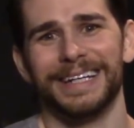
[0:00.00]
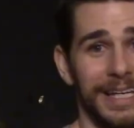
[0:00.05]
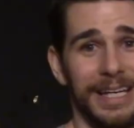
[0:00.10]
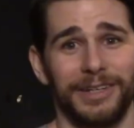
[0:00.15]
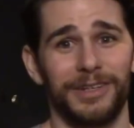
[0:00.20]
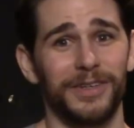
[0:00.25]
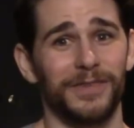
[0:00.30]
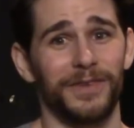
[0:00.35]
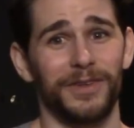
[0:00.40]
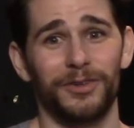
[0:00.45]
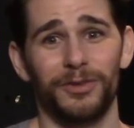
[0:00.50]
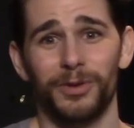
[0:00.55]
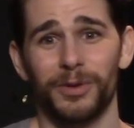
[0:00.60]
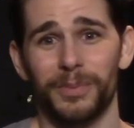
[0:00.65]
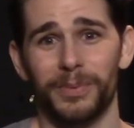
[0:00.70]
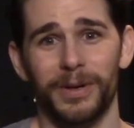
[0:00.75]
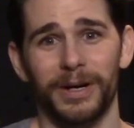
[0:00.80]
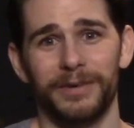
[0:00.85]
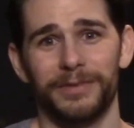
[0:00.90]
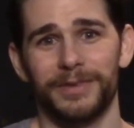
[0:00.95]
Individual
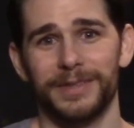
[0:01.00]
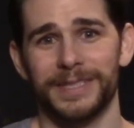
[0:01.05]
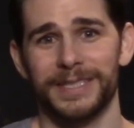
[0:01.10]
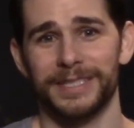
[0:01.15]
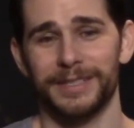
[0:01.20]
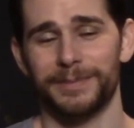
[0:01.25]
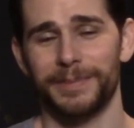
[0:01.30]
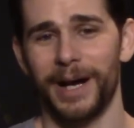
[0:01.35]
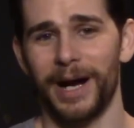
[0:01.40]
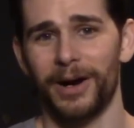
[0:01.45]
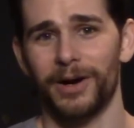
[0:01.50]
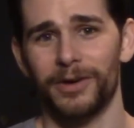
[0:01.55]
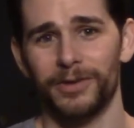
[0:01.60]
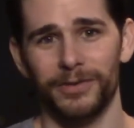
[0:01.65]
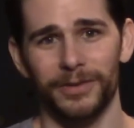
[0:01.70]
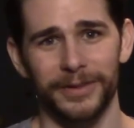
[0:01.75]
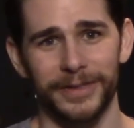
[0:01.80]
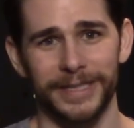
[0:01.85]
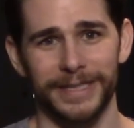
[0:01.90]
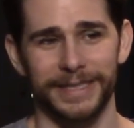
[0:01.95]
preference is
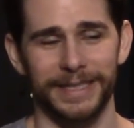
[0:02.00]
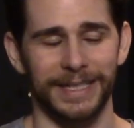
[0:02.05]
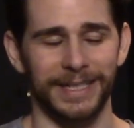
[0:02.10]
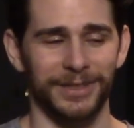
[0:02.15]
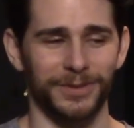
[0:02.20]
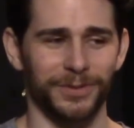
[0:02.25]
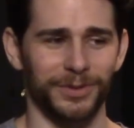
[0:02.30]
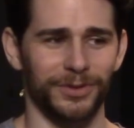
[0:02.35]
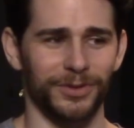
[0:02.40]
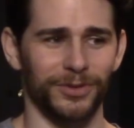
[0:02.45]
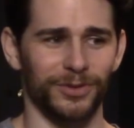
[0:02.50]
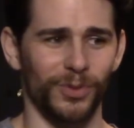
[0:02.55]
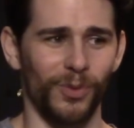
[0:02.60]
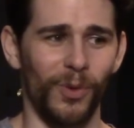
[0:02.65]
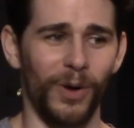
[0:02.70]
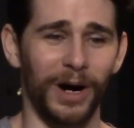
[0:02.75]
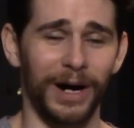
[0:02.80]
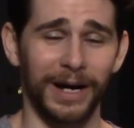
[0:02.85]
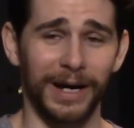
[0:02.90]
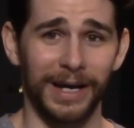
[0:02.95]
powerful in sex, which is
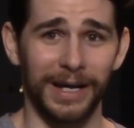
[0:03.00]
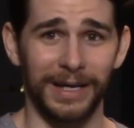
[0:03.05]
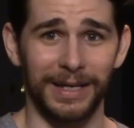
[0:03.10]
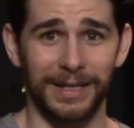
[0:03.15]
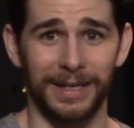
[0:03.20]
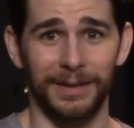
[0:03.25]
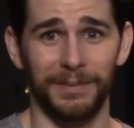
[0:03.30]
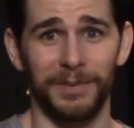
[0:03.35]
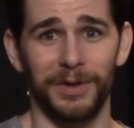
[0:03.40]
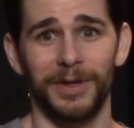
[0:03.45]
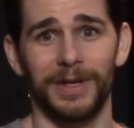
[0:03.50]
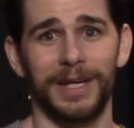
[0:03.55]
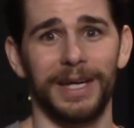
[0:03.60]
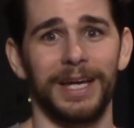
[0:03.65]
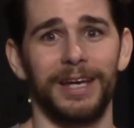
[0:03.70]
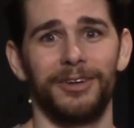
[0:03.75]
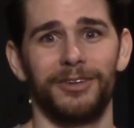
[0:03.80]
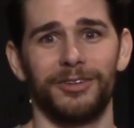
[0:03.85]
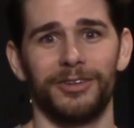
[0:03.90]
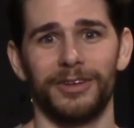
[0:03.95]
why
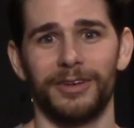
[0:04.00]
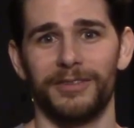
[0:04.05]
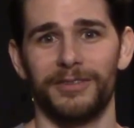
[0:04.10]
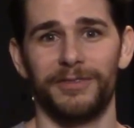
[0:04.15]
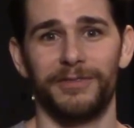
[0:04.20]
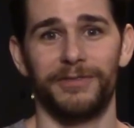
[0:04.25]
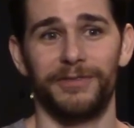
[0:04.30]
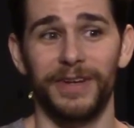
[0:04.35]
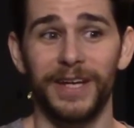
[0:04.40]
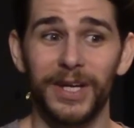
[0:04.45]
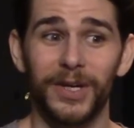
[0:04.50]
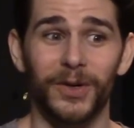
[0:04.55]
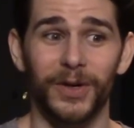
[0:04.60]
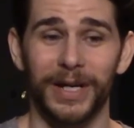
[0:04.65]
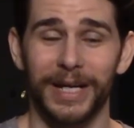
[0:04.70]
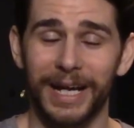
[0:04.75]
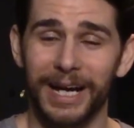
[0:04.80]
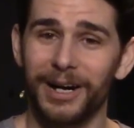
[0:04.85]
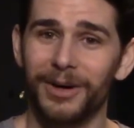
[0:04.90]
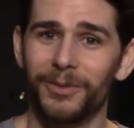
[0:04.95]
communication and
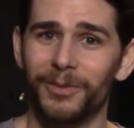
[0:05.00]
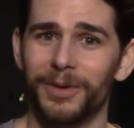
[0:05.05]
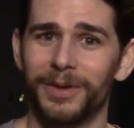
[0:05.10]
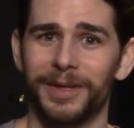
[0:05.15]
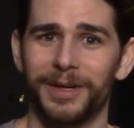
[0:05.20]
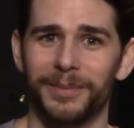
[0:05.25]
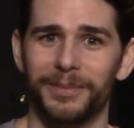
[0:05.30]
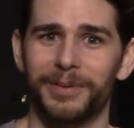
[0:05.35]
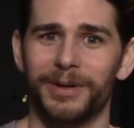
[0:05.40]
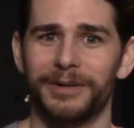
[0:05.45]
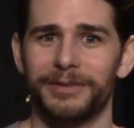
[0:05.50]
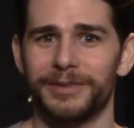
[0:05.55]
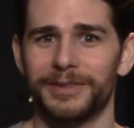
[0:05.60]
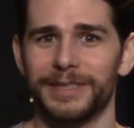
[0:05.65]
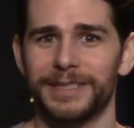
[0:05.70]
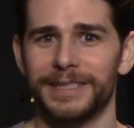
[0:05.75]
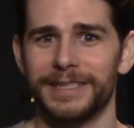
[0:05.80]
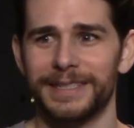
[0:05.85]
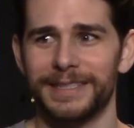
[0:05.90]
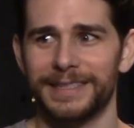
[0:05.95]
figuring out what their
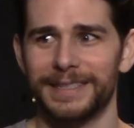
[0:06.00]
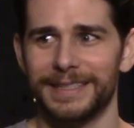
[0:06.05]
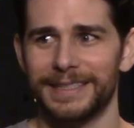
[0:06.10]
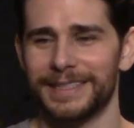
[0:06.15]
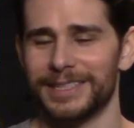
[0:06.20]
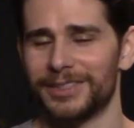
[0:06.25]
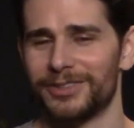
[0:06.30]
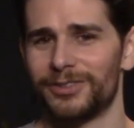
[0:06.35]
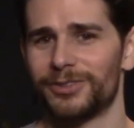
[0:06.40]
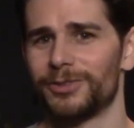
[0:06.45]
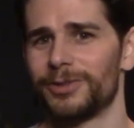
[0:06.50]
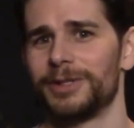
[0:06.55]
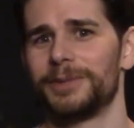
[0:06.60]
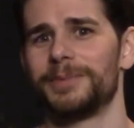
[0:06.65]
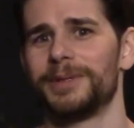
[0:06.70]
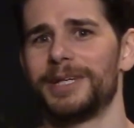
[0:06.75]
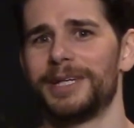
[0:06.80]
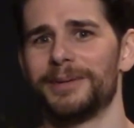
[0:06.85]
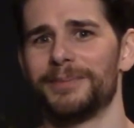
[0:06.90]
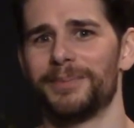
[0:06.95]
preference is
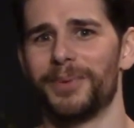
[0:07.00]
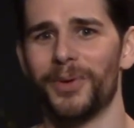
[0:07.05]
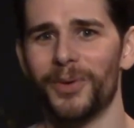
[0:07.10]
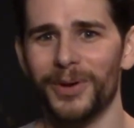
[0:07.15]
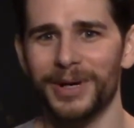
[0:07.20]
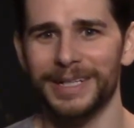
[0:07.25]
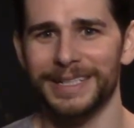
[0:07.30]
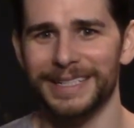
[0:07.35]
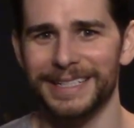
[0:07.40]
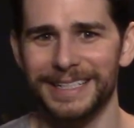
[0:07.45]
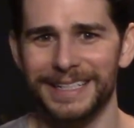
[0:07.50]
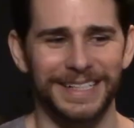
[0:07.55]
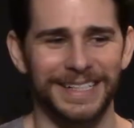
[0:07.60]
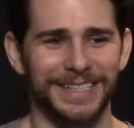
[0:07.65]
extremely important.